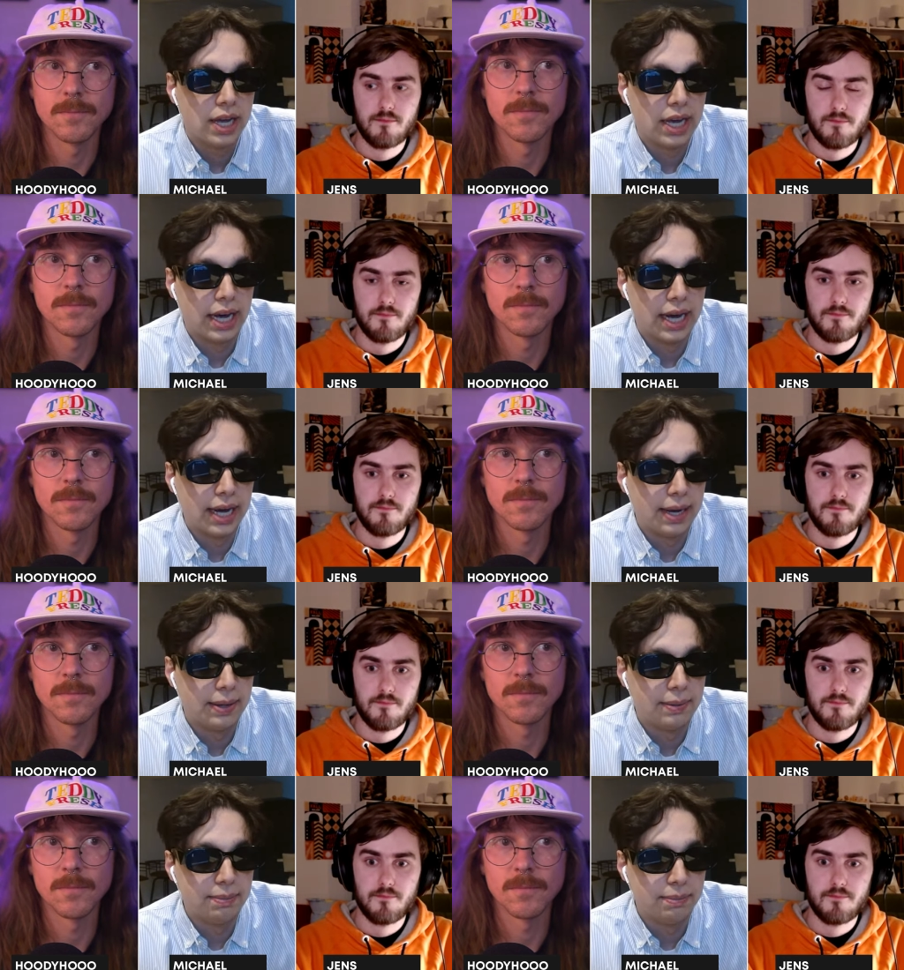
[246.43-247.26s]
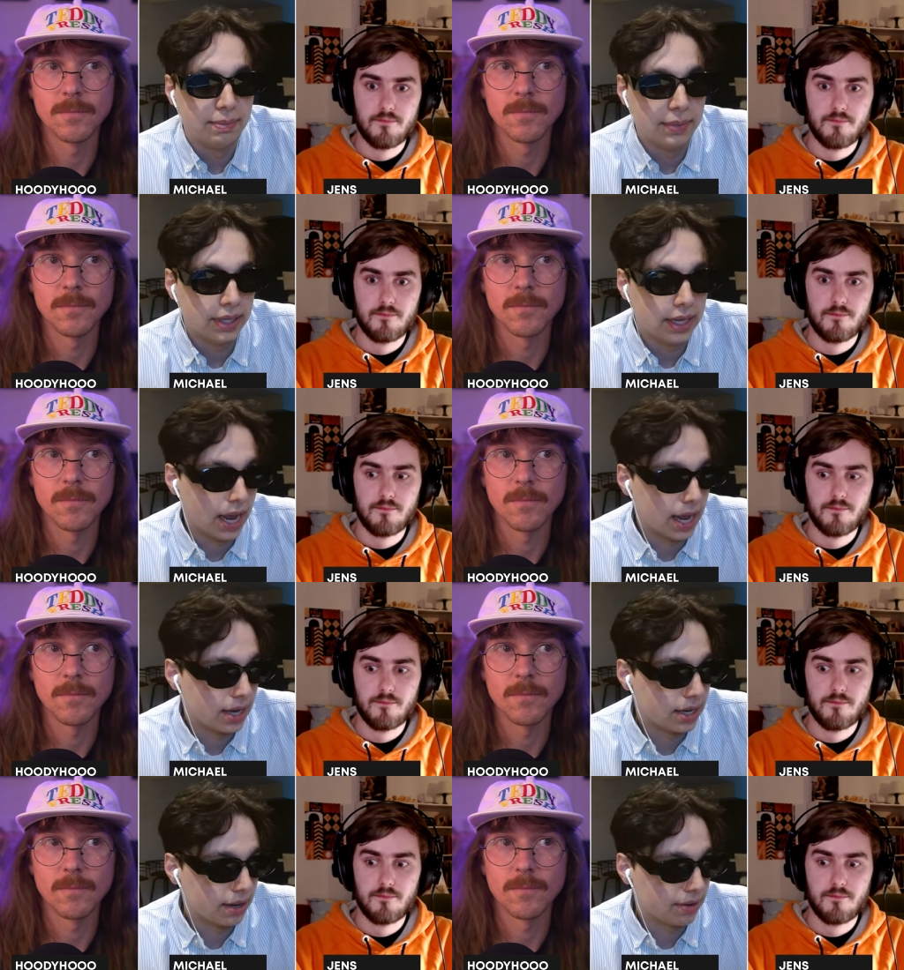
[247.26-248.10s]
Speaker 1: Um,
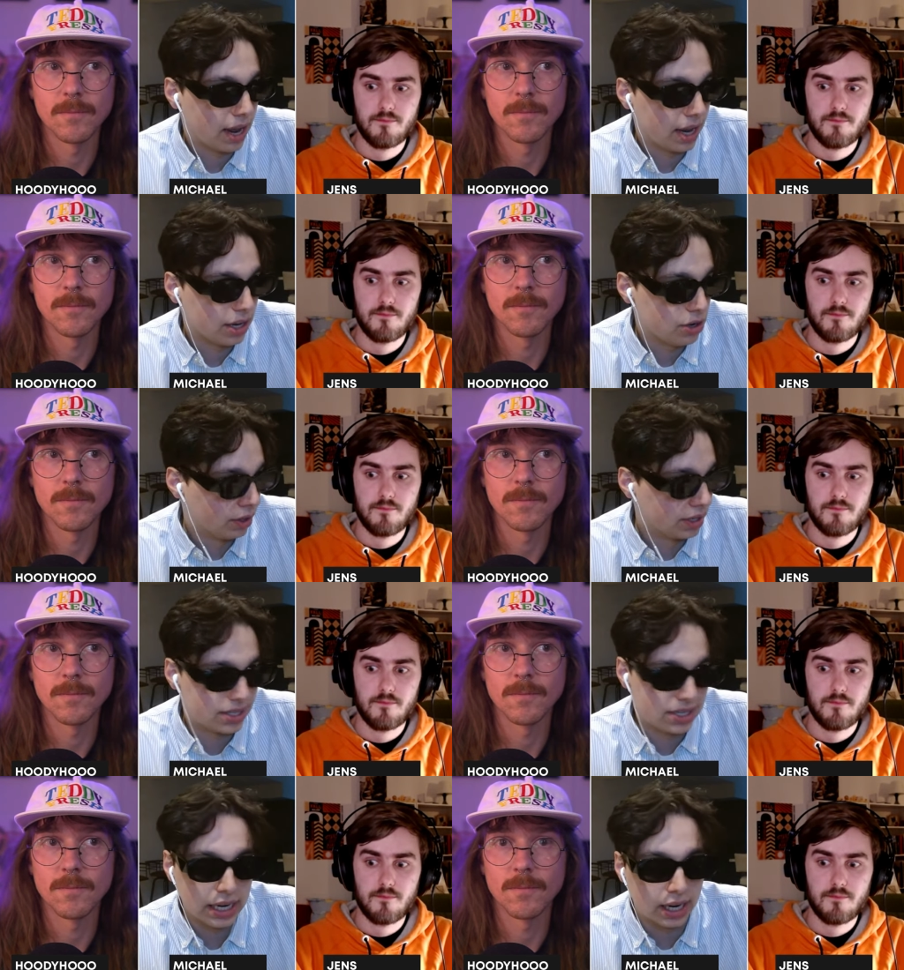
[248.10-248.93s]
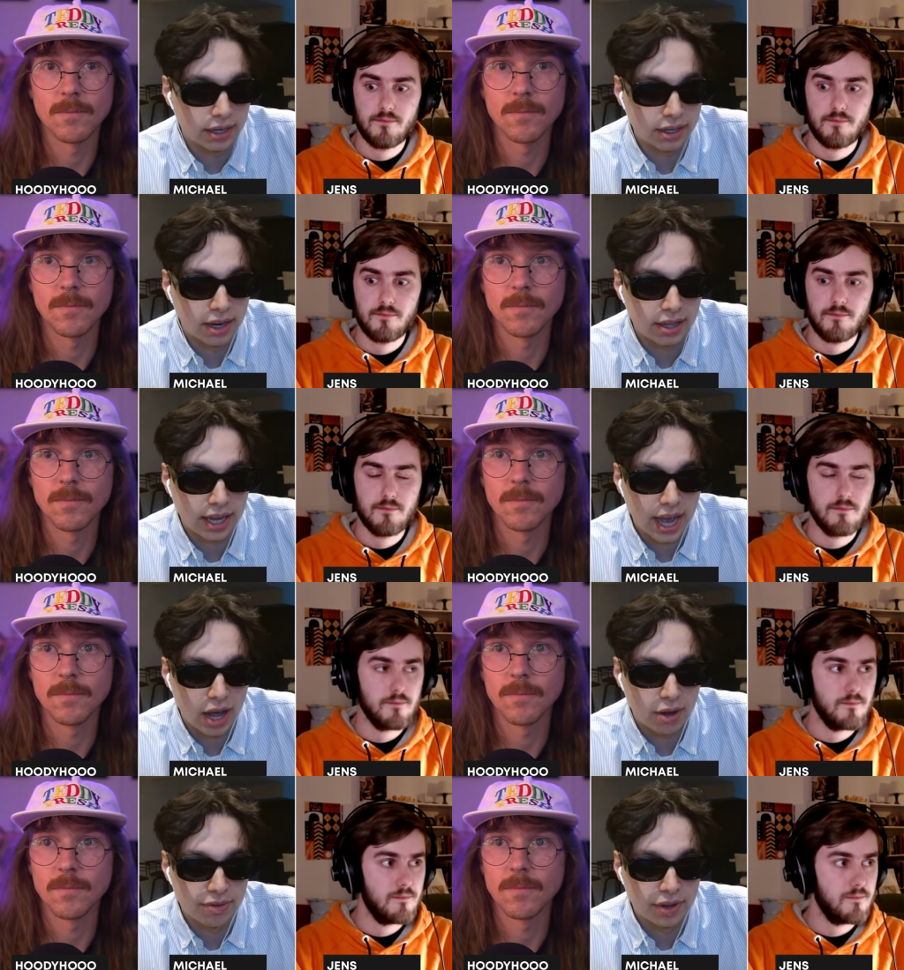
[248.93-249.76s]
and it, it, you could see it. I think
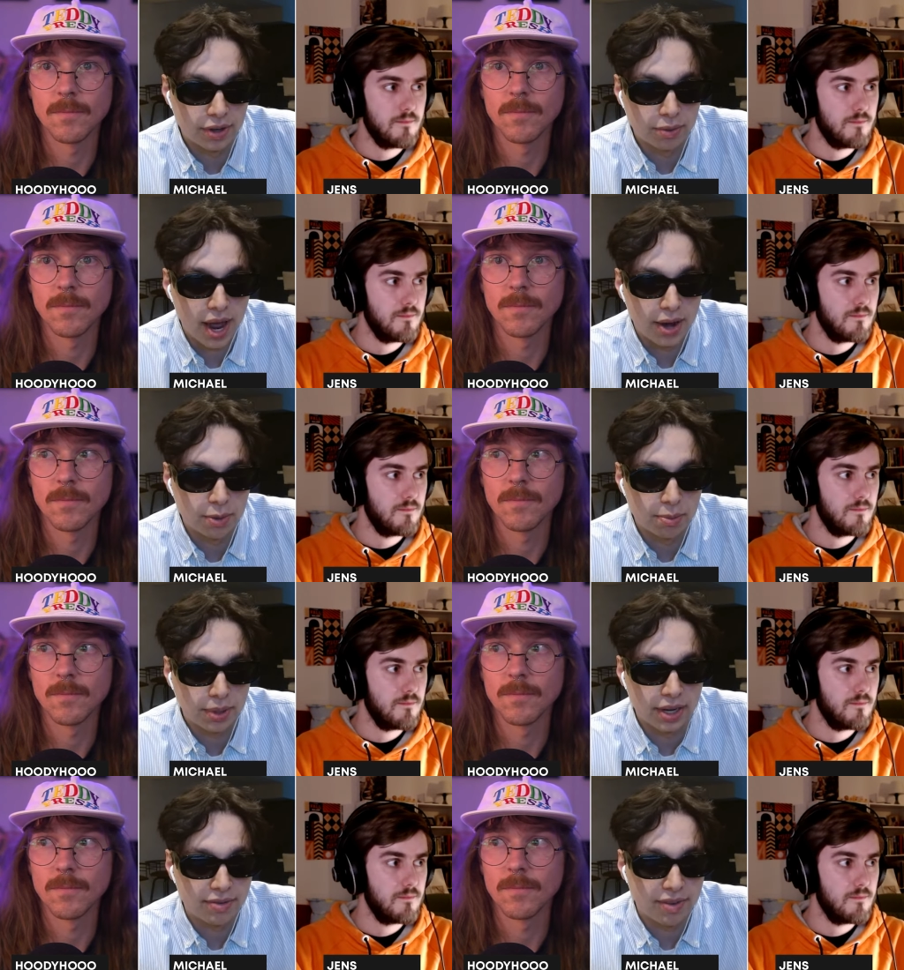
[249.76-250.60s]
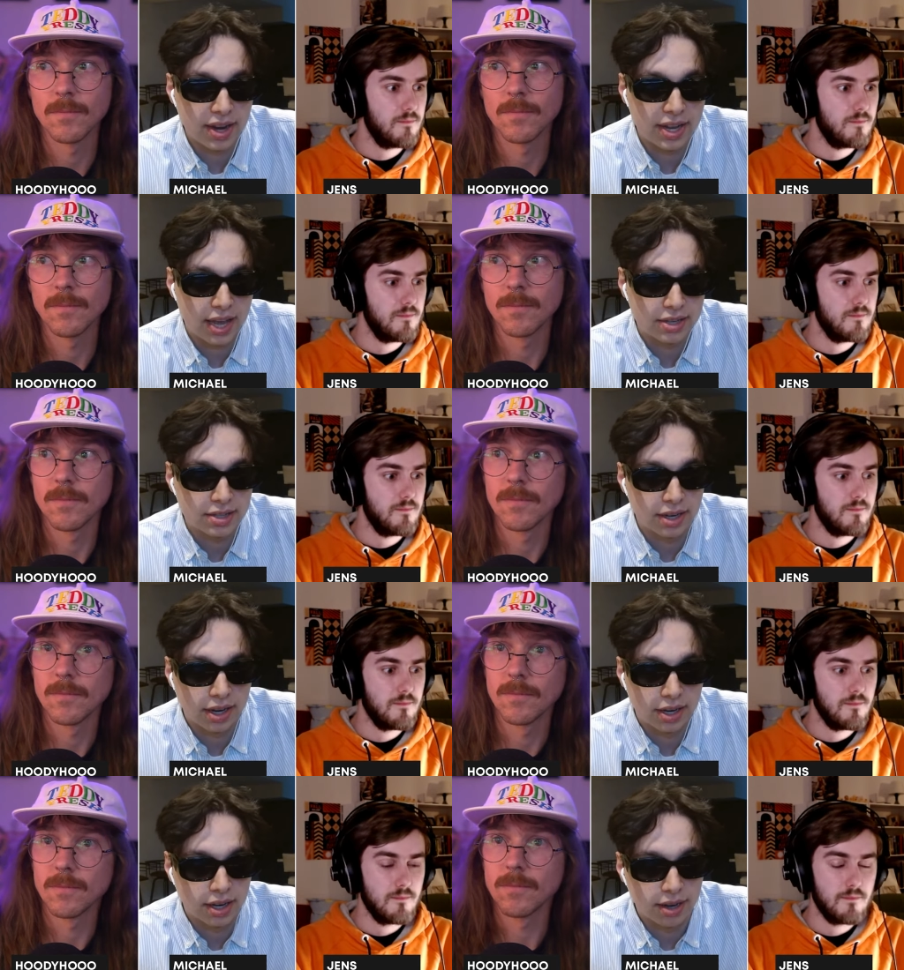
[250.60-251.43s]
Alpha and Rado played
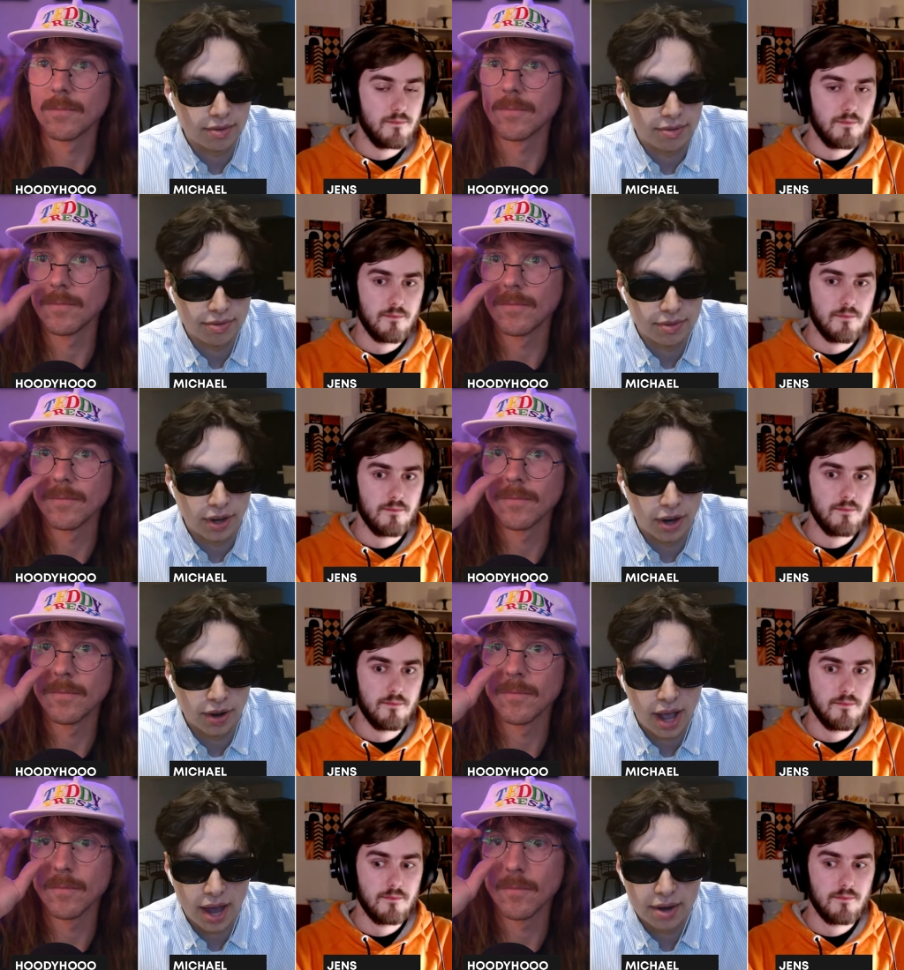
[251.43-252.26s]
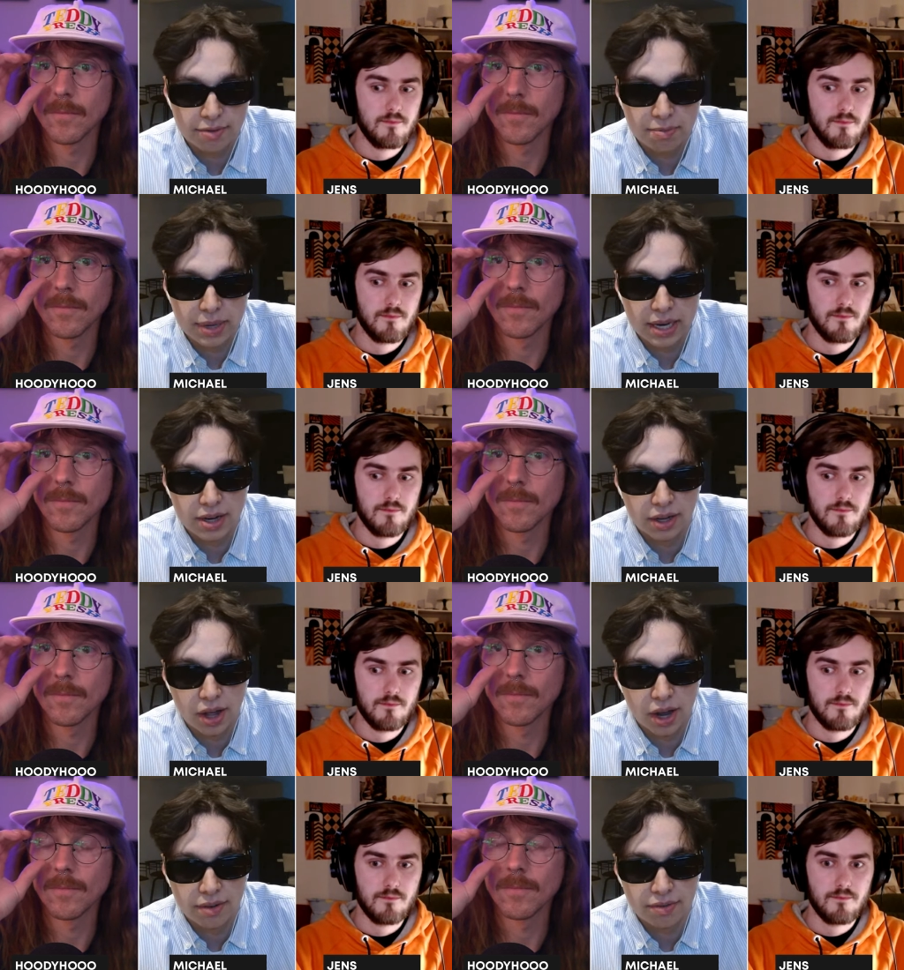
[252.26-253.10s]
fantastic, and they've you know kind of beaten a
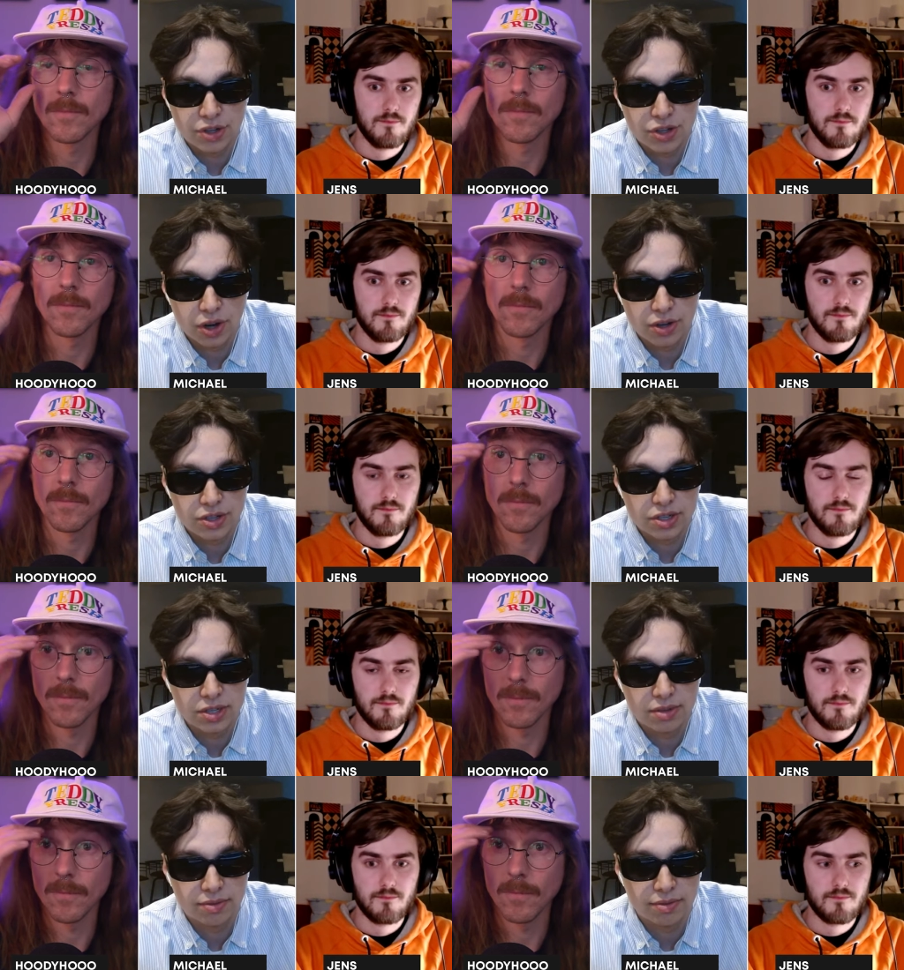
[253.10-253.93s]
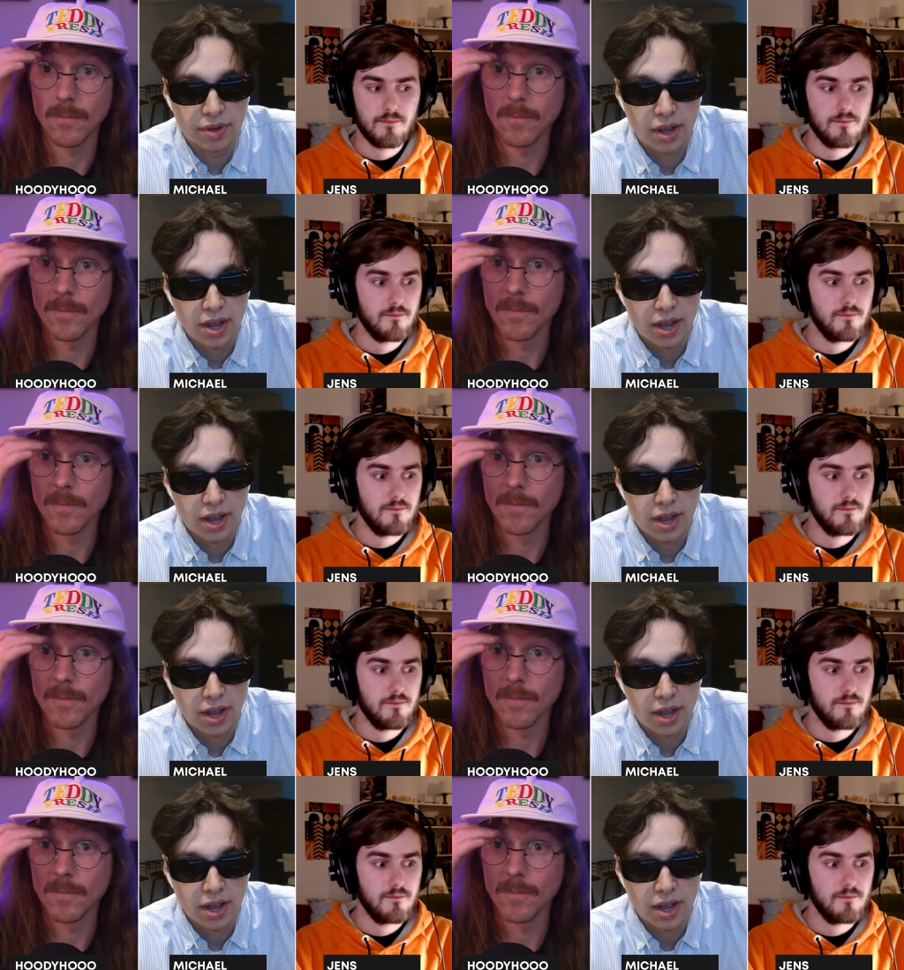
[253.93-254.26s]
lot of the charges of